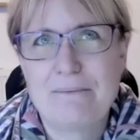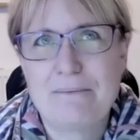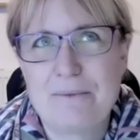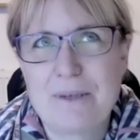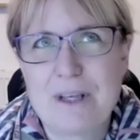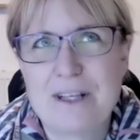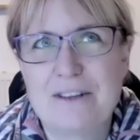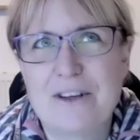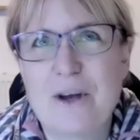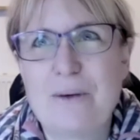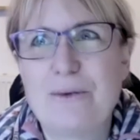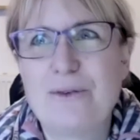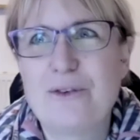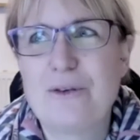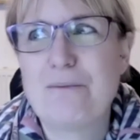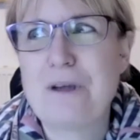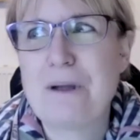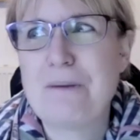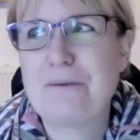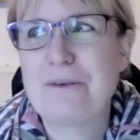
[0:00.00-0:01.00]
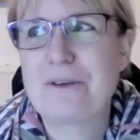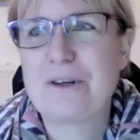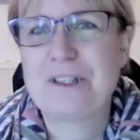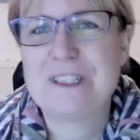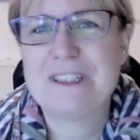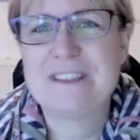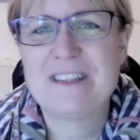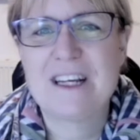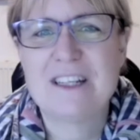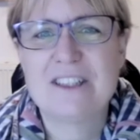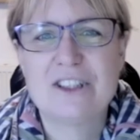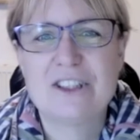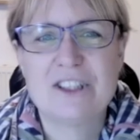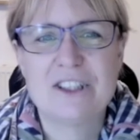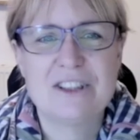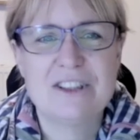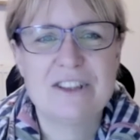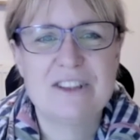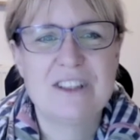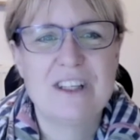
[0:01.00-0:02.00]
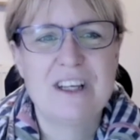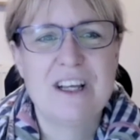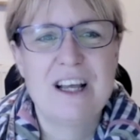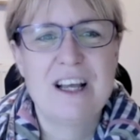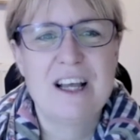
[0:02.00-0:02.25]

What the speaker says: It comes from people with good intentions.